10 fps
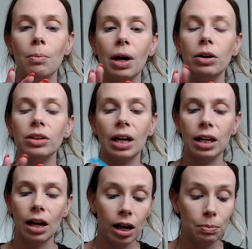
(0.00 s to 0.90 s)
palette that I
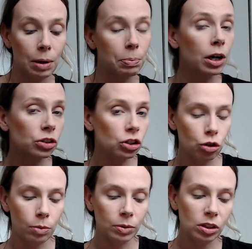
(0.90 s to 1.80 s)
got in my
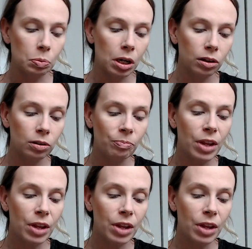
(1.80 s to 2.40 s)
BoxyCharm this month.